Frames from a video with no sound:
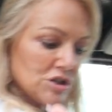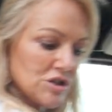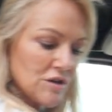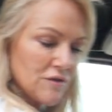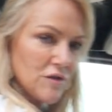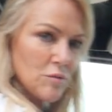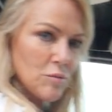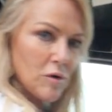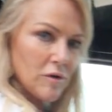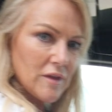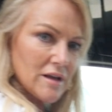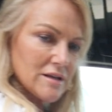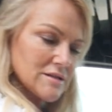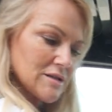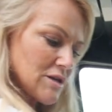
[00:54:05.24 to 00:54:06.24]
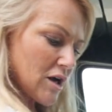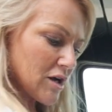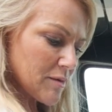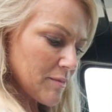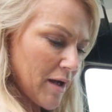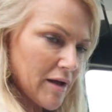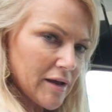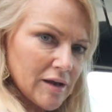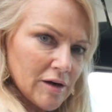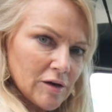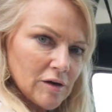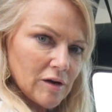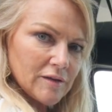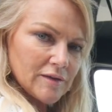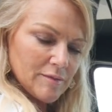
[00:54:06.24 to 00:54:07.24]
Just a few more things to talk about
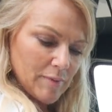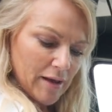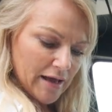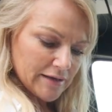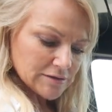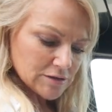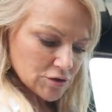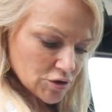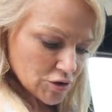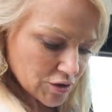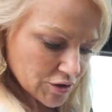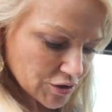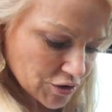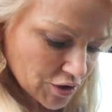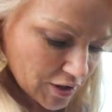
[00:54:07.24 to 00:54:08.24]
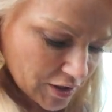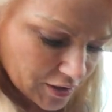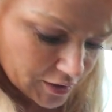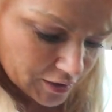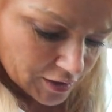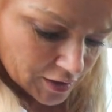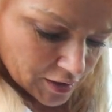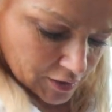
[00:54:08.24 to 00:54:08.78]
here on the passenger's chair.